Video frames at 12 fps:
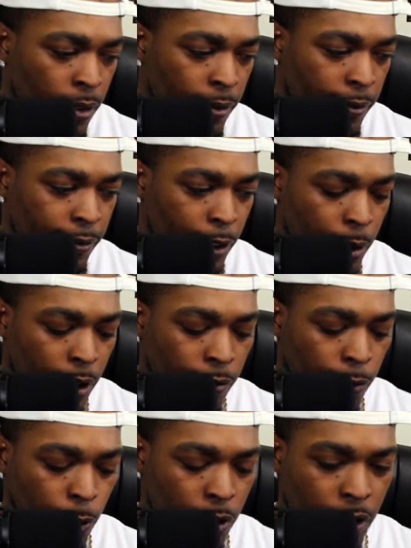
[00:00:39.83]
Very
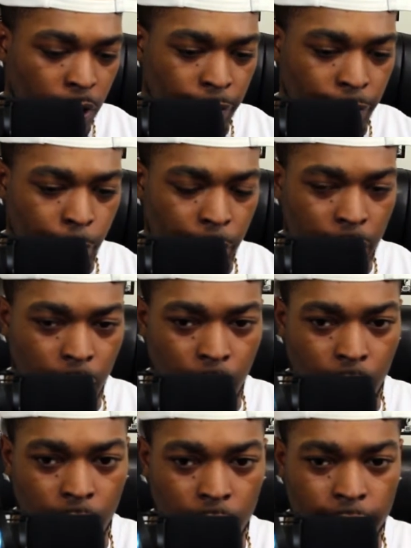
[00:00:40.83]
unfortunate, very young,